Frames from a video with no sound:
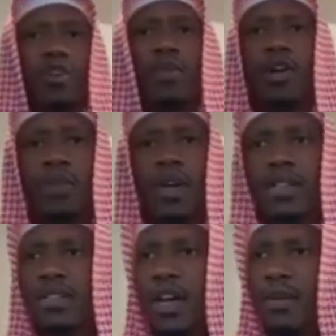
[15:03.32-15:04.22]
Umar ibn
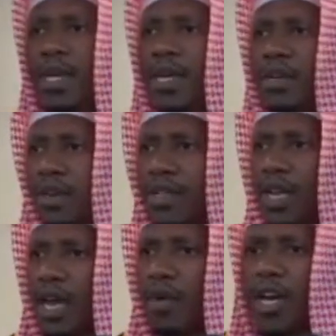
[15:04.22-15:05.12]
Khattab,
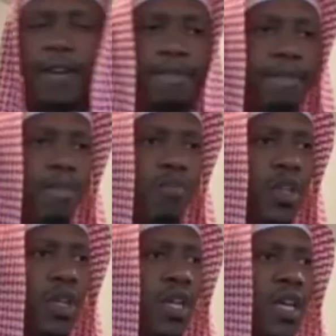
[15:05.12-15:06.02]
radiallahu anhu.
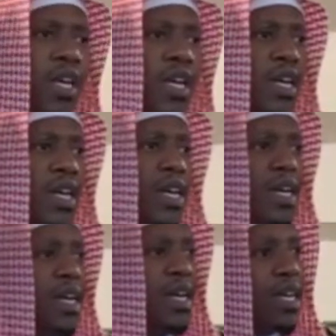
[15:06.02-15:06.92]

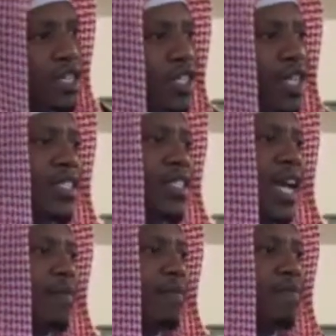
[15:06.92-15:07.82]
It states
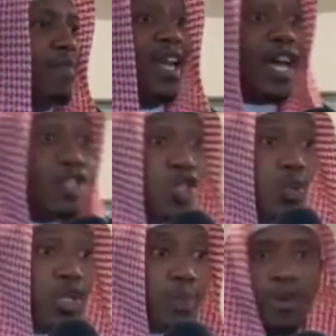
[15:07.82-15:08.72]
that a
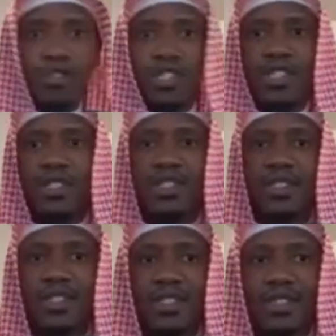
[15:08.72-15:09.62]
Jewish person
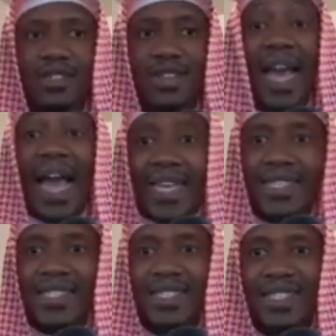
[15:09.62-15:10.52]

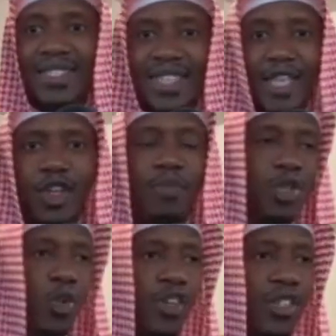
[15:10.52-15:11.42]
asked, said to him
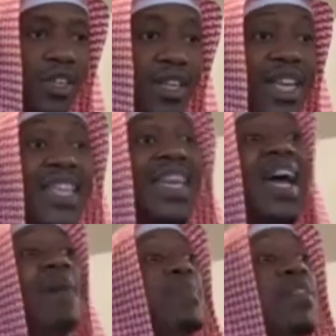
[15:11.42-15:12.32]
this question, Ya
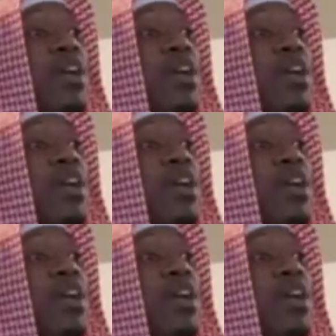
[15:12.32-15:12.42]
Amir